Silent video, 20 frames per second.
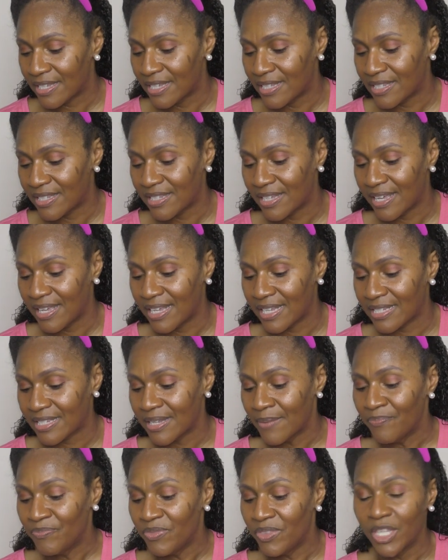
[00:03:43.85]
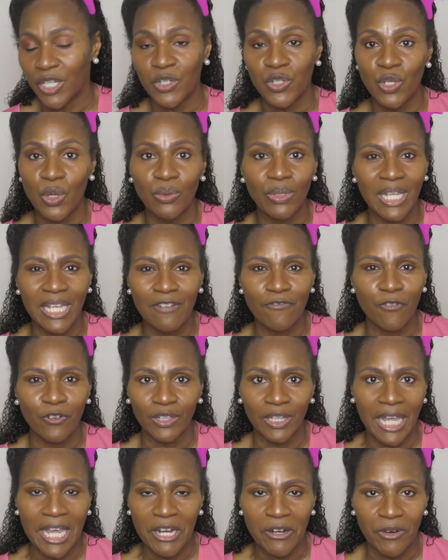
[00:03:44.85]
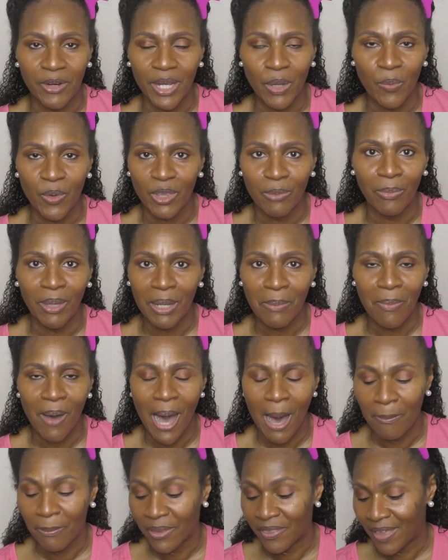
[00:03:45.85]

it says there's no need for layering with Big Poppa.